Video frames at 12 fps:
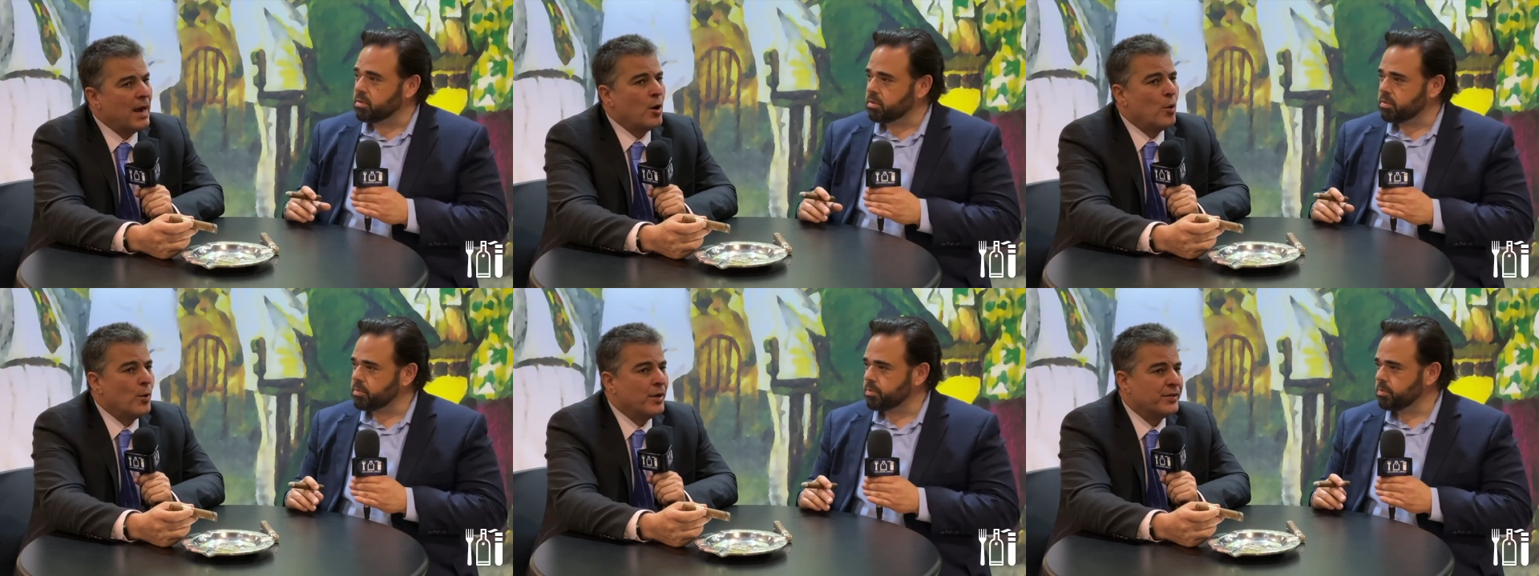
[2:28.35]

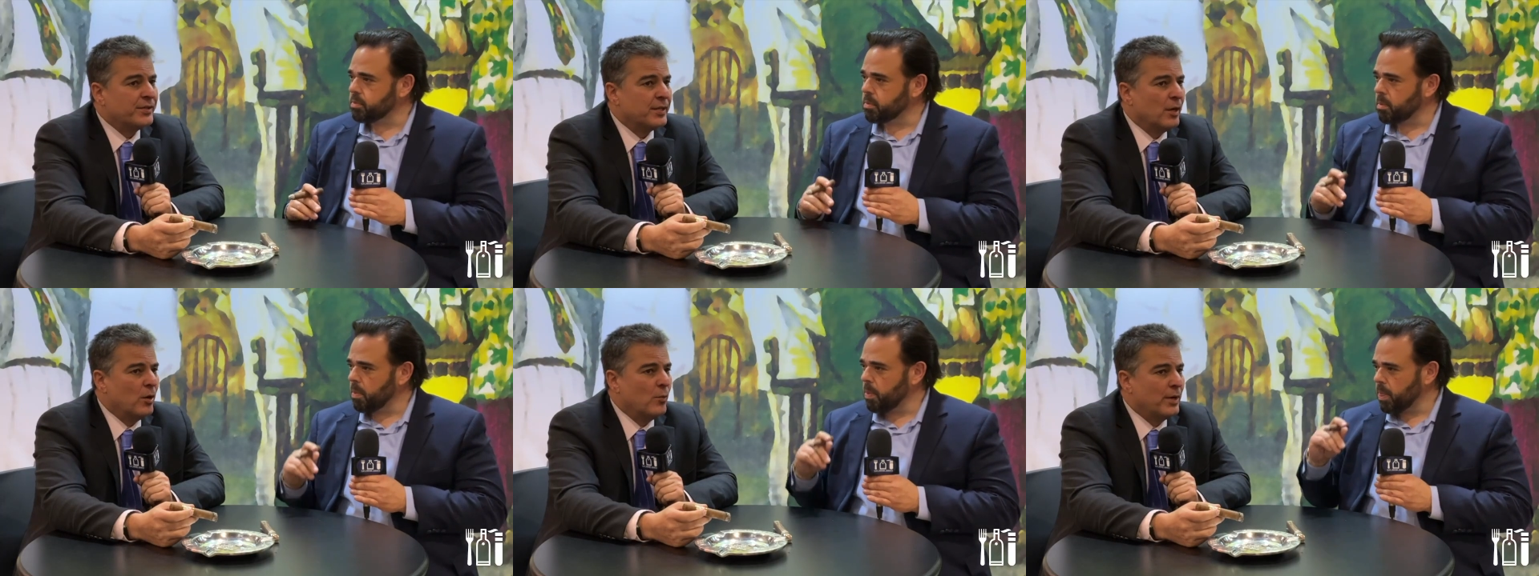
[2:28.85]
Speaker 1: fertilizer
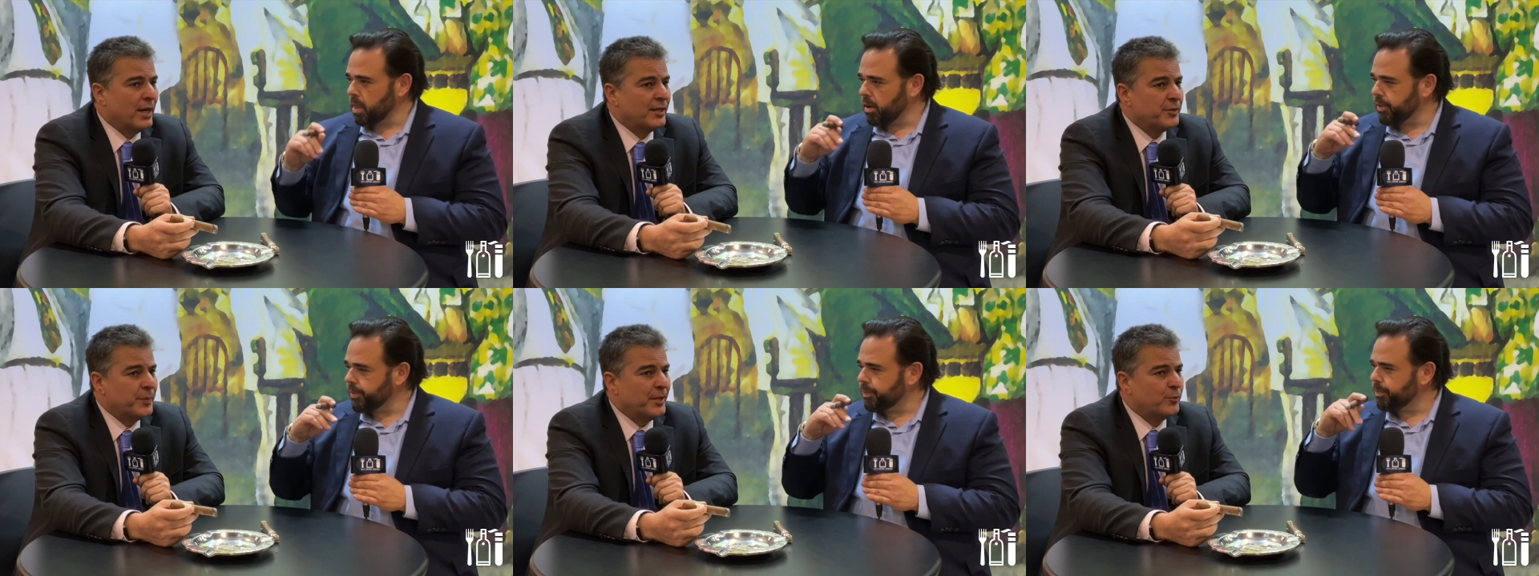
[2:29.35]
issues
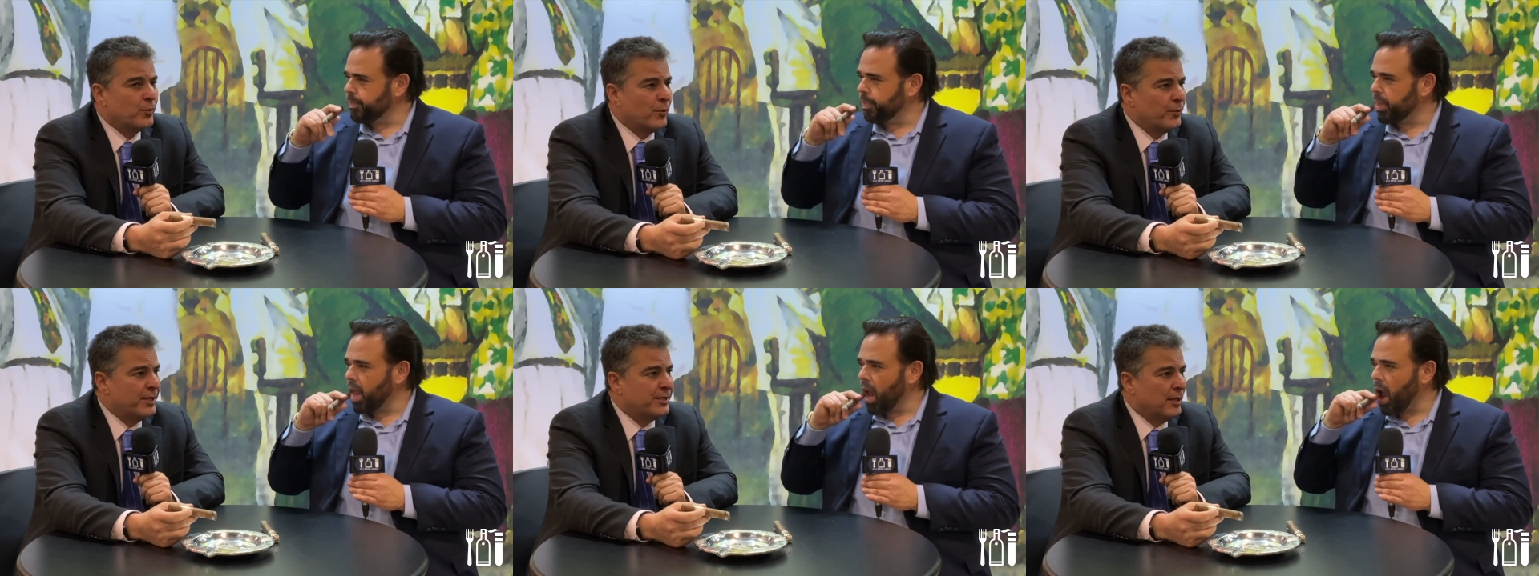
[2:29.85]
that have to do
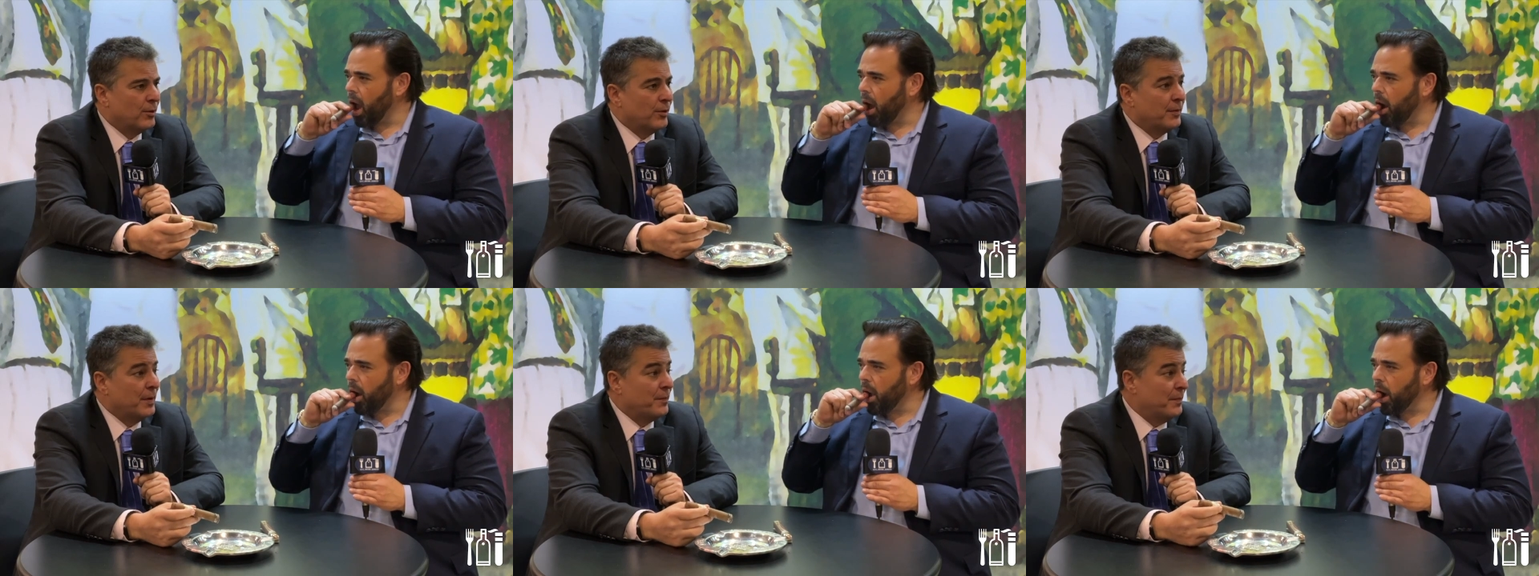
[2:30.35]
with what's going
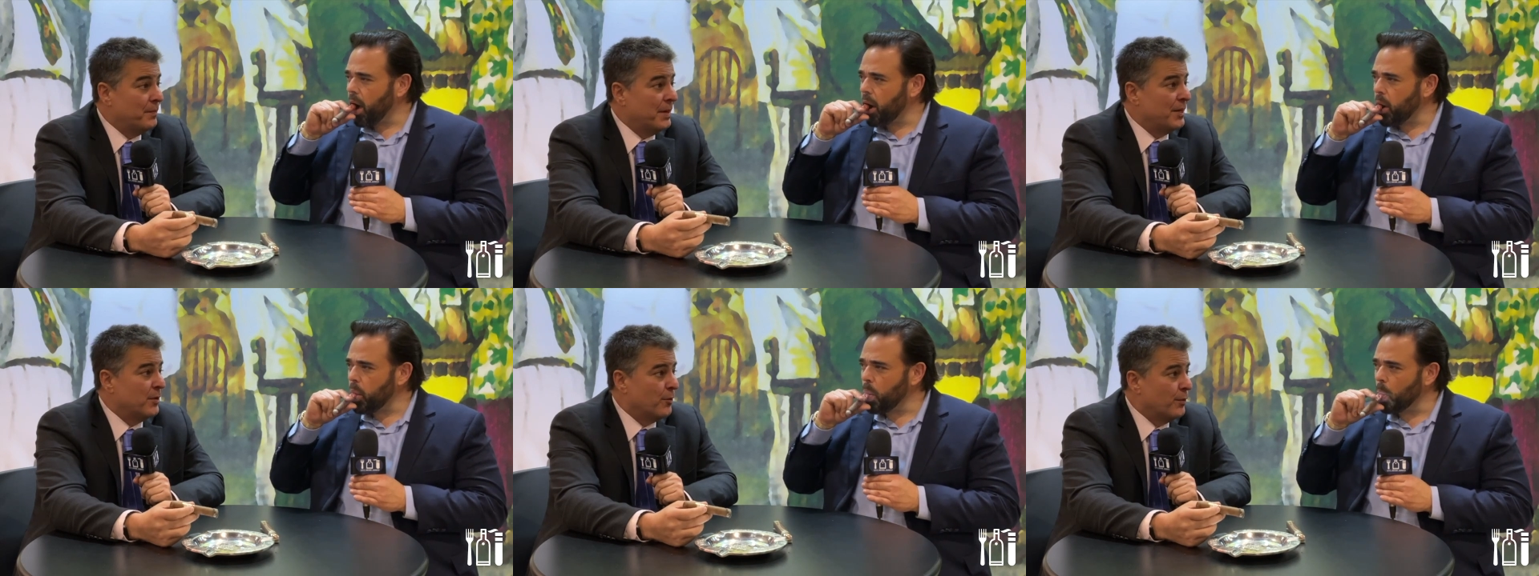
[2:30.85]
on in
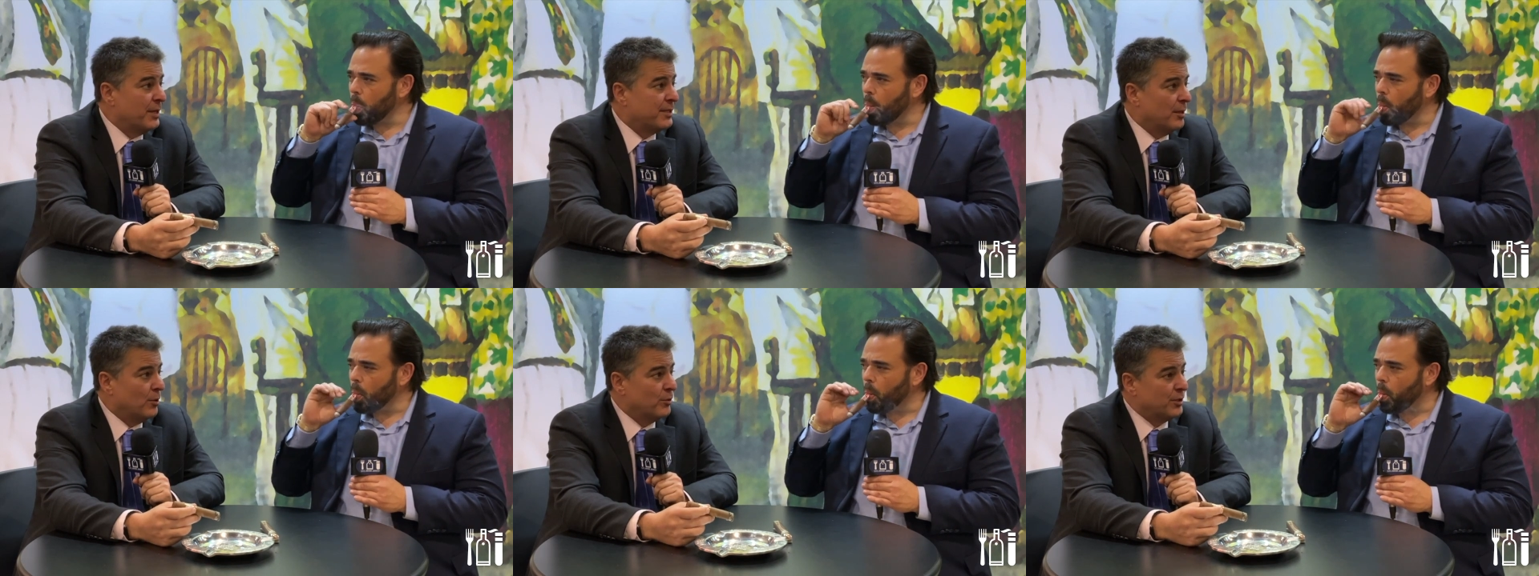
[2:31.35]
Ukraine
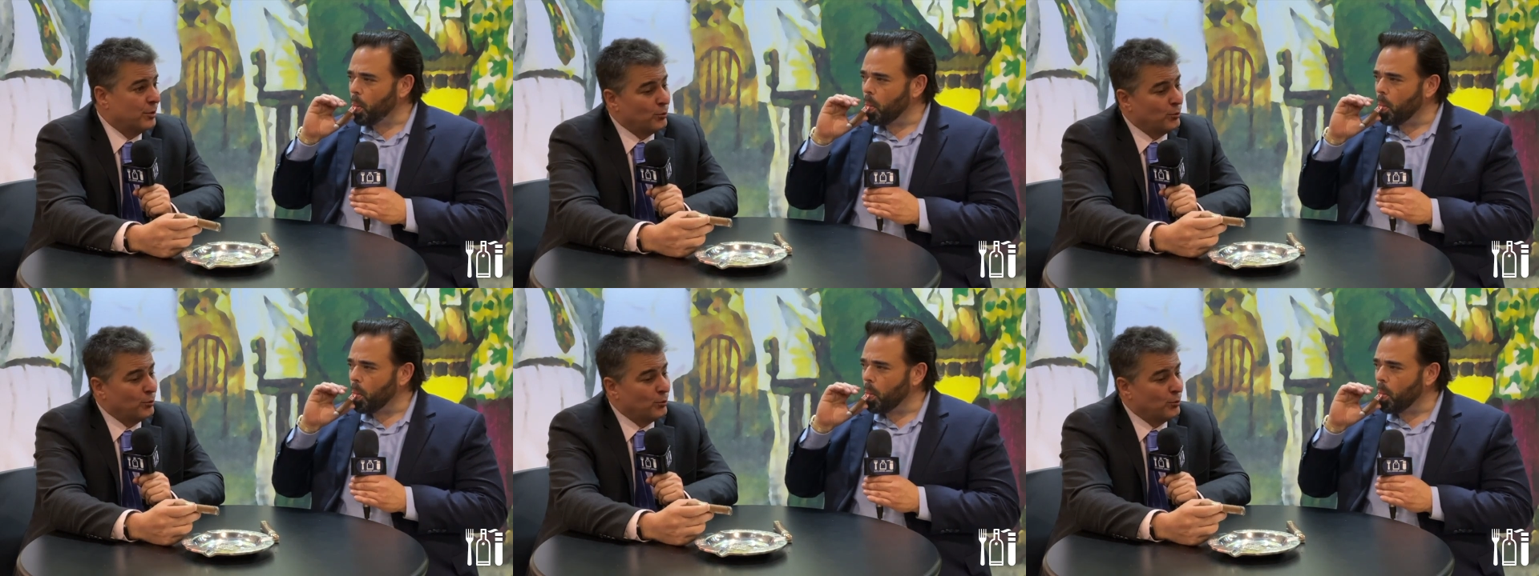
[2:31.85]
with the